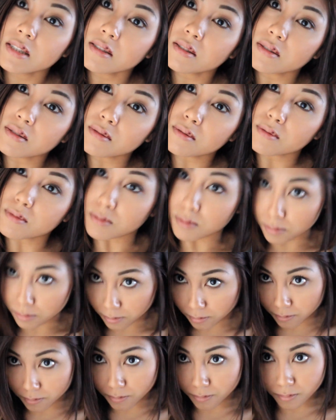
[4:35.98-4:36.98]
to
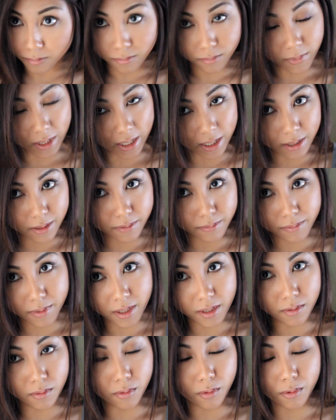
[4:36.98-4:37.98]
like
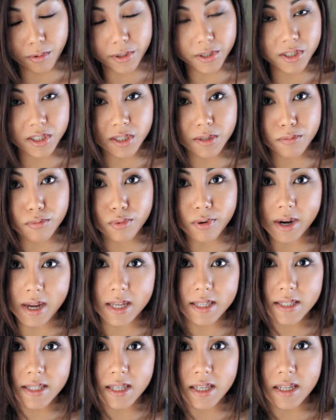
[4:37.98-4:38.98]
an orangey
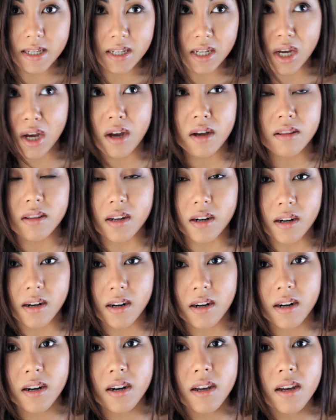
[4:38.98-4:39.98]
brassy
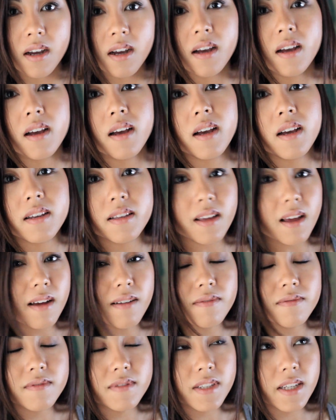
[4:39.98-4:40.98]
color. Yeah,
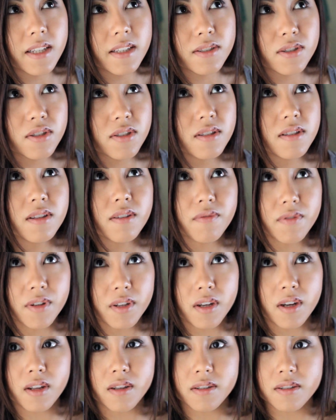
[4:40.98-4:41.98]
they're just
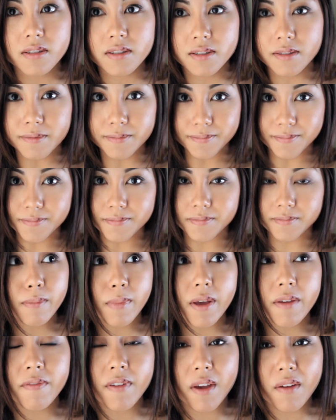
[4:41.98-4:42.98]
different colors.
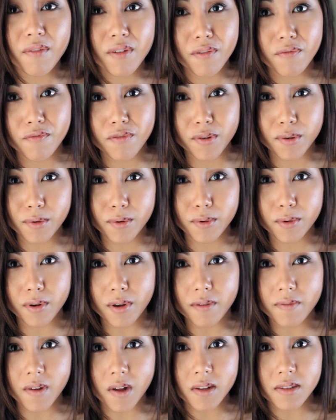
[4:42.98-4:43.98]
My favorite food
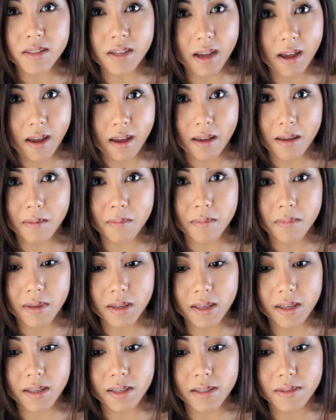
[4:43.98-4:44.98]
of all
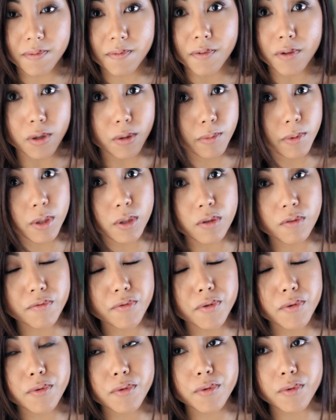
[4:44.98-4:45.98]
time is Filipino
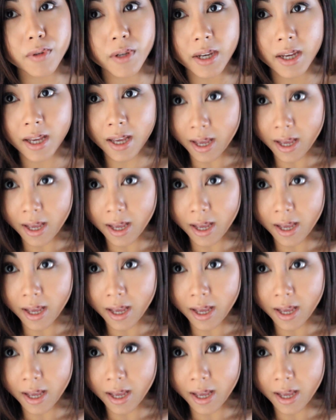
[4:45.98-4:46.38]
food.